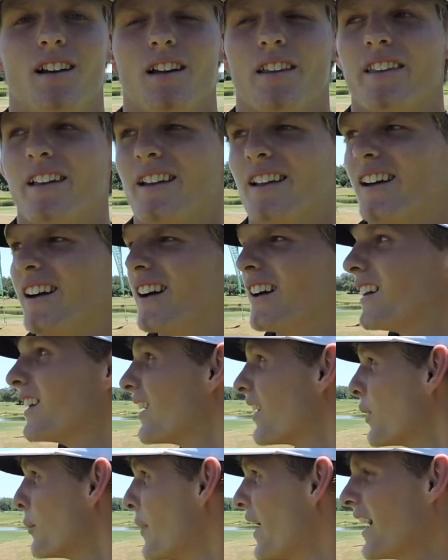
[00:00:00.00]
and then
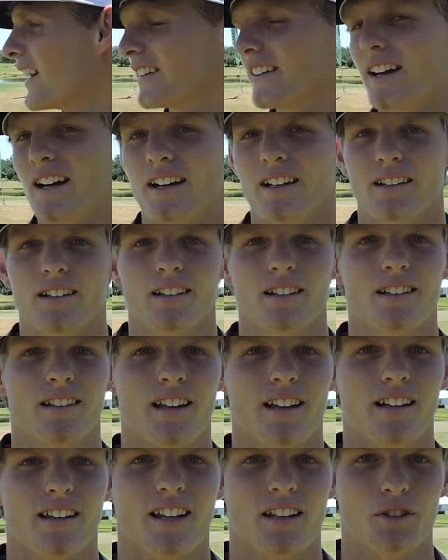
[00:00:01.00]
on the back 9,
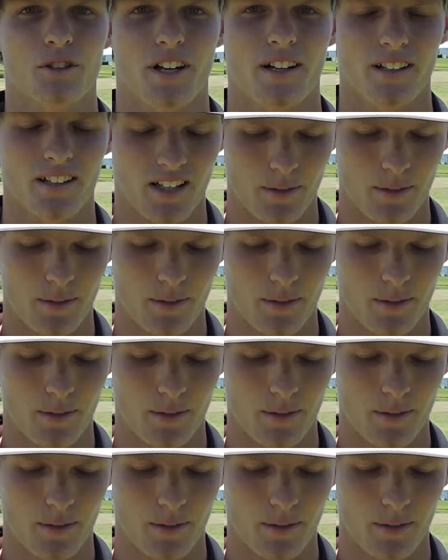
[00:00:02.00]
kind of tried to